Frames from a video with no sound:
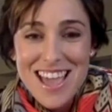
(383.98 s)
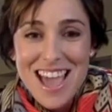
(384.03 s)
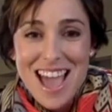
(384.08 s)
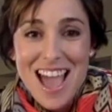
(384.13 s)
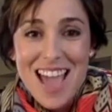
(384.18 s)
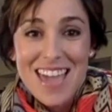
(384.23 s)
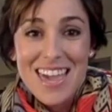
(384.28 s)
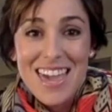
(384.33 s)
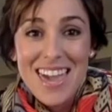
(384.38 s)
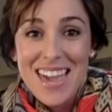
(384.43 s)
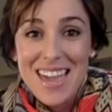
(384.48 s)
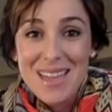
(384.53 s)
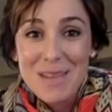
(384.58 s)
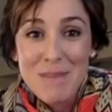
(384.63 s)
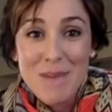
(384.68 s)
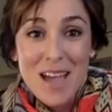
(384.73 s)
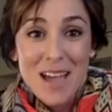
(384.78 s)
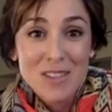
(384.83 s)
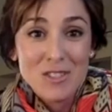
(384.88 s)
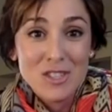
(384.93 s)
I can't
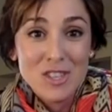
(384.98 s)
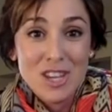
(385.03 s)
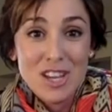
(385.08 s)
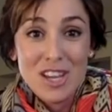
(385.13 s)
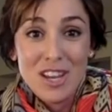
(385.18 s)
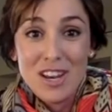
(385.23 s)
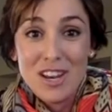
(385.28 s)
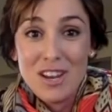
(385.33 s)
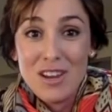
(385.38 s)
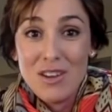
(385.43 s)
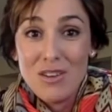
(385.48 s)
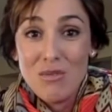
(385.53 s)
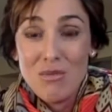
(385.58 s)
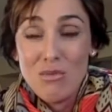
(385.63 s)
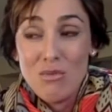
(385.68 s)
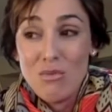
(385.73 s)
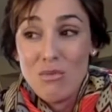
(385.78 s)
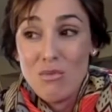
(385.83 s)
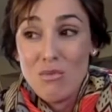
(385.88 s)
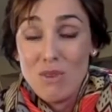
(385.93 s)
imagine
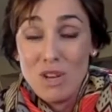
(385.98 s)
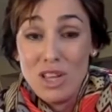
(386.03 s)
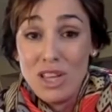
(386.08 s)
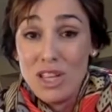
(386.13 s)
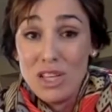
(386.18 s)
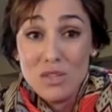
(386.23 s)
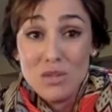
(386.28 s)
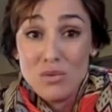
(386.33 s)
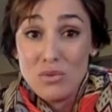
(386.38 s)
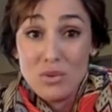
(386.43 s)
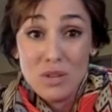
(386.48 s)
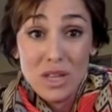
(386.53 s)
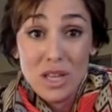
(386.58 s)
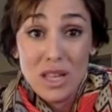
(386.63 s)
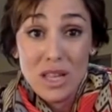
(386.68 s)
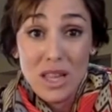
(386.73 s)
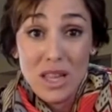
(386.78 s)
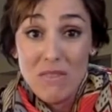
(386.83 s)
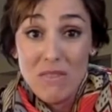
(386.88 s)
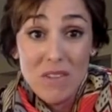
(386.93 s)
really
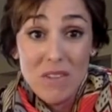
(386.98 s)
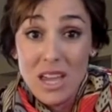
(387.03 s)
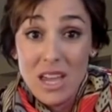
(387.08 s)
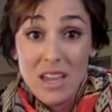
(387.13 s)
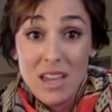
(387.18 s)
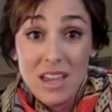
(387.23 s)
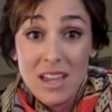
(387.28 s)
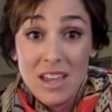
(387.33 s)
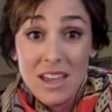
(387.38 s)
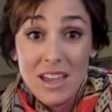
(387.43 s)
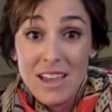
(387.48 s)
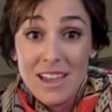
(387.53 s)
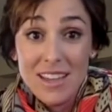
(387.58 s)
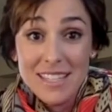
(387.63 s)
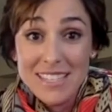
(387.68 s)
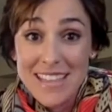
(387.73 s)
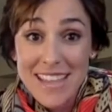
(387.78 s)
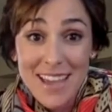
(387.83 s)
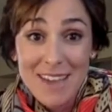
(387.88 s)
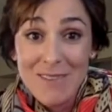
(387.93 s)
truly living
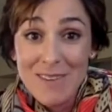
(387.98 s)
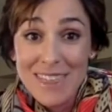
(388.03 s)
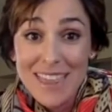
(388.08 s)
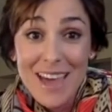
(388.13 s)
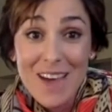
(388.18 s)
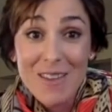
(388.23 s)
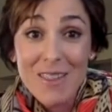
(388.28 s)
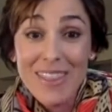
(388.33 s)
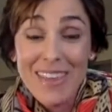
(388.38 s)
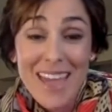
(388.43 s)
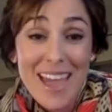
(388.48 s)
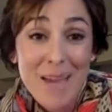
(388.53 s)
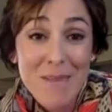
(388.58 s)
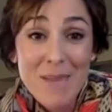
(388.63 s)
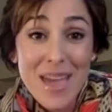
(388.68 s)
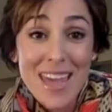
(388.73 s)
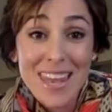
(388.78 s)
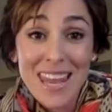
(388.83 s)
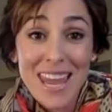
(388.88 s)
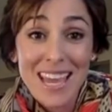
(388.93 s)
a day without them.
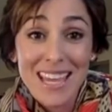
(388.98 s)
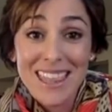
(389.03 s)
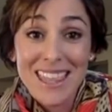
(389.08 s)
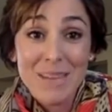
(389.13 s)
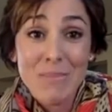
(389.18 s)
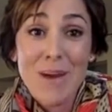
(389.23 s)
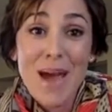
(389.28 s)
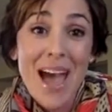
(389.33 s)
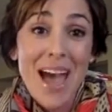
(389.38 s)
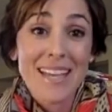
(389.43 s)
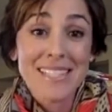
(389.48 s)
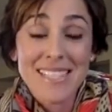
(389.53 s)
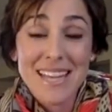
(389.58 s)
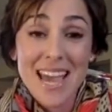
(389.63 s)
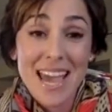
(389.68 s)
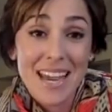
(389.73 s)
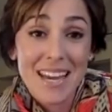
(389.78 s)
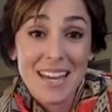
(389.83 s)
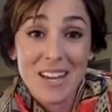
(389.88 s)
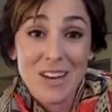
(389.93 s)
And like the past 9
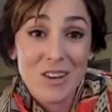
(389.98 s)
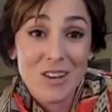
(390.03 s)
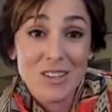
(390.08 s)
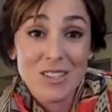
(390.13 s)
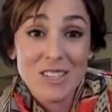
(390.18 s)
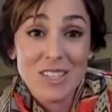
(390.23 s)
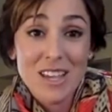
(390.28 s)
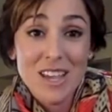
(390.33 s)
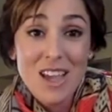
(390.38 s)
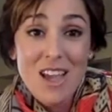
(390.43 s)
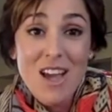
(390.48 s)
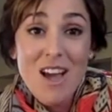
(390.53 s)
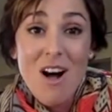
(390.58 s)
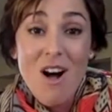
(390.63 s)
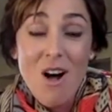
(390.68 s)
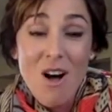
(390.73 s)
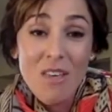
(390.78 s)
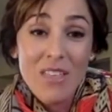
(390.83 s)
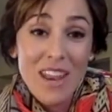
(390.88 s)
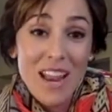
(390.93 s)
years,
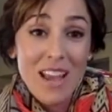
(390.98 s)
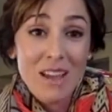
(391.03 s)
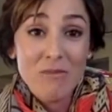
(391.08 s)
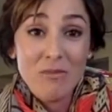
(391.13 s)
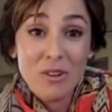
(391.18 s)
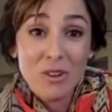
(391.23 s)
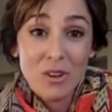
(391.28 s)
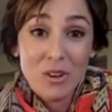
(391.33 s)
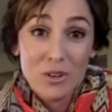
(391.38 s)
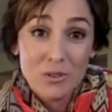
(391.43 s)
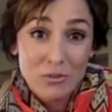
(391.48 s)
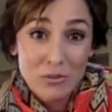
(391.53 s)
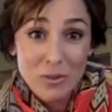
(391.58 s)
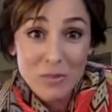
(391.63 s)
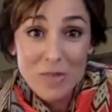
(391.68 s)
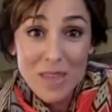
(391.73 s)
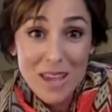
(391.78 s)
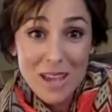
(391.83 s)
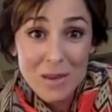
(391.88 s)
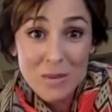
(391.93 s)
all that I've learned
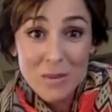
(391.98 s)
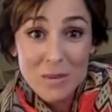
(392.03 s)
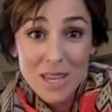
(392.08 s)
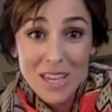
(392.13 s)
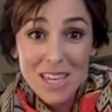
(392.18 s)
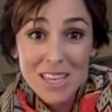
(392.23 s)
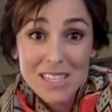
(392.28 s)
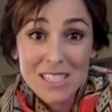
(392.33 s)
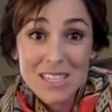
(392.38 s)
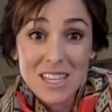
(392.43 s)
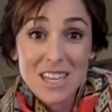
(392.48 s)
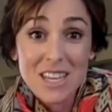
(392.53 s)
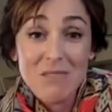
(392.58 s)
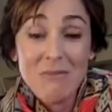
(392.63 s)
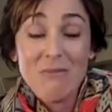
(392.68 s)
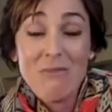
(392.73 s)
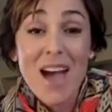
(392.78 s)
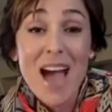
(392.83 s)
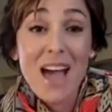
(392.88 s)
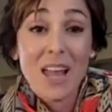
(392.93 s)
from them is
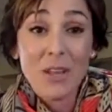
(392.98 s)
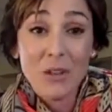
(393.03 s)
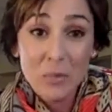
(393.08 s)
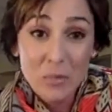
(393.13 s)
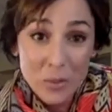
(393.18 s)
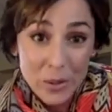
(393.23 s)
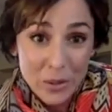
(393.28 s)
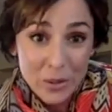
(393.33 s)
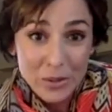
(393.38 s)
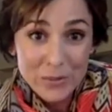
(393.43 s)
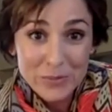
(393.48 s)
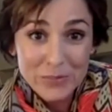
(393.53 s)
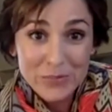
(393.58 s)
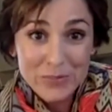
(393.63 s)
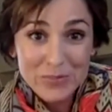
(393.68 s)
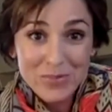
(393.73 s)
invaluable.